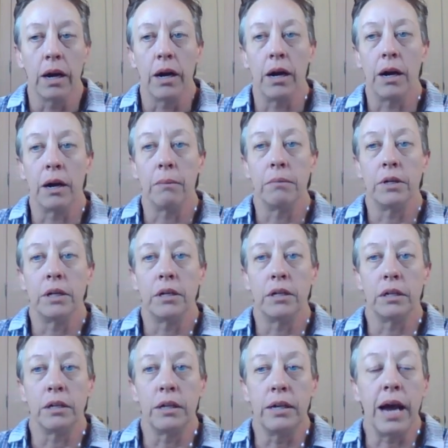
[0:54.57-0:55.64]

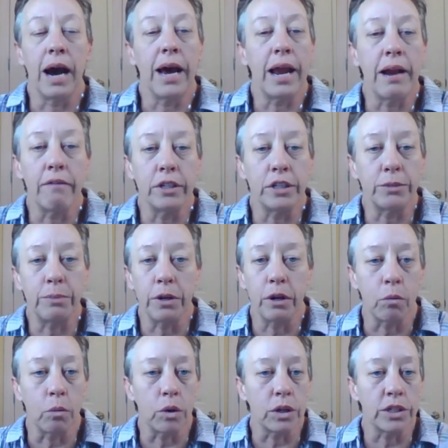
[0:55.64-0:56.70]
Not every
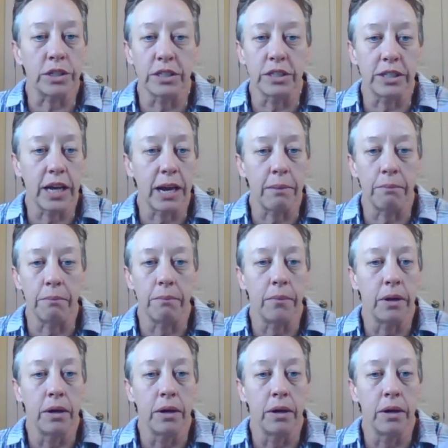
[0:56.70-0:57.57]
spirit works the same.